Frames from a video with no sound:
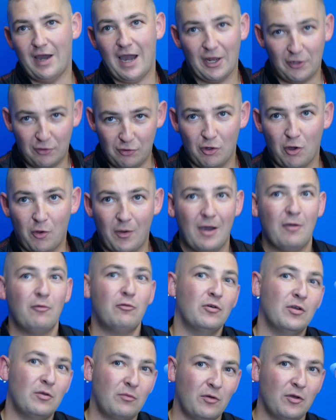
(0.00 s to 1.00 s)
I know how
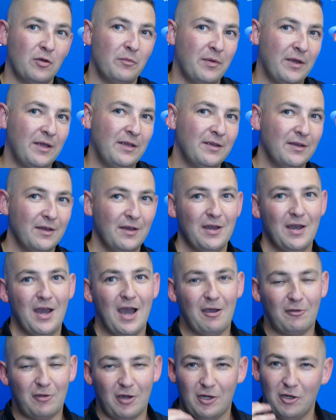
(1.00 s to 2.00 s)
good I'm going to be.
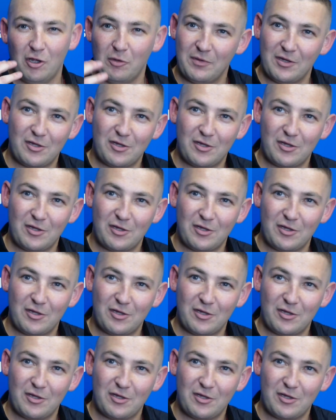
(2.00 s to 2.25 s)
I've got a little